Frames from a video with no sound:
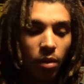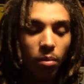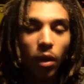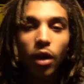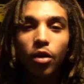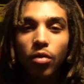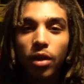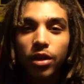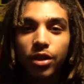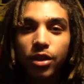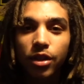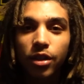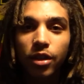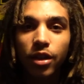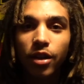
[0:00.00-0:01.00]
My
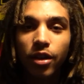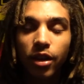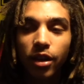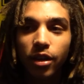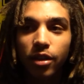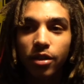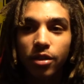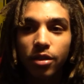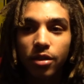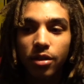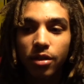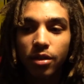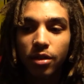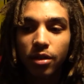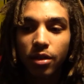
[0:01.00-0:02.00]
question here is,
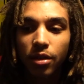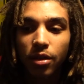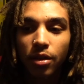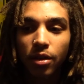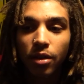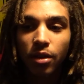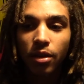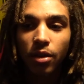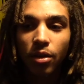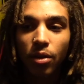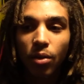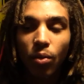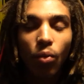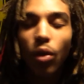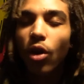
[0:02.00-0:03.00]

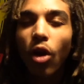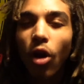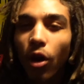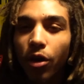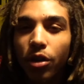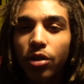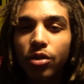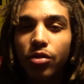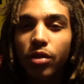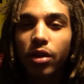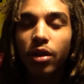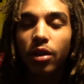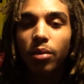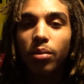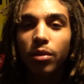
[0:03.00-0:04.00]
what are your
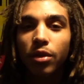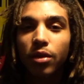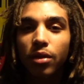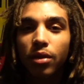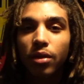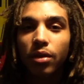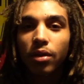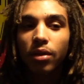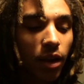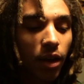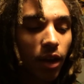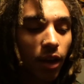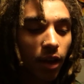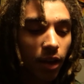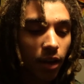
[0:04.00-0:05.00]
dreams?
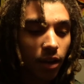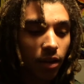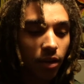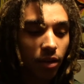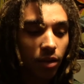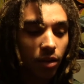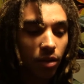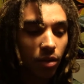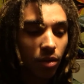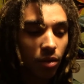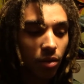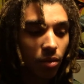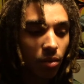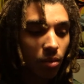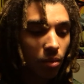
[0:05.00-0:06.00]
And
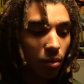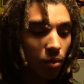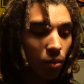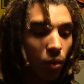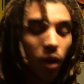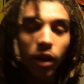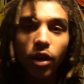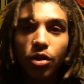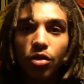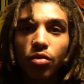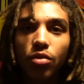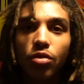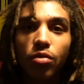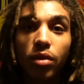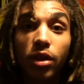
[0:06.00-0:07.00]
what can you
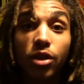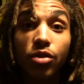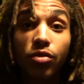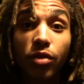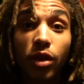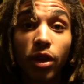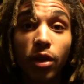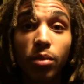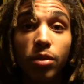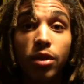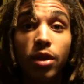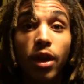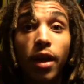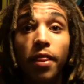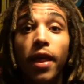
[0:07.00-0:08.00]
do with these dreams
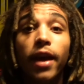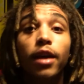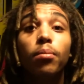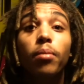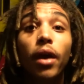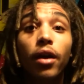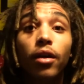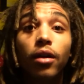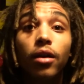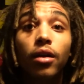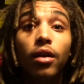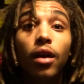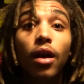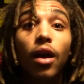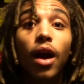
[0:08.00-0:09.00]
that can better
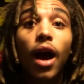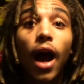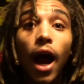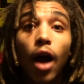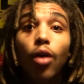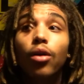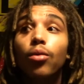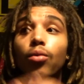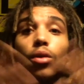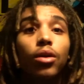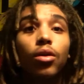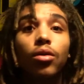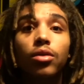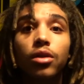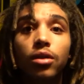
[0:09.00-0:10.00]
our
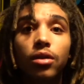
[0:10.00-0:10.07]
world?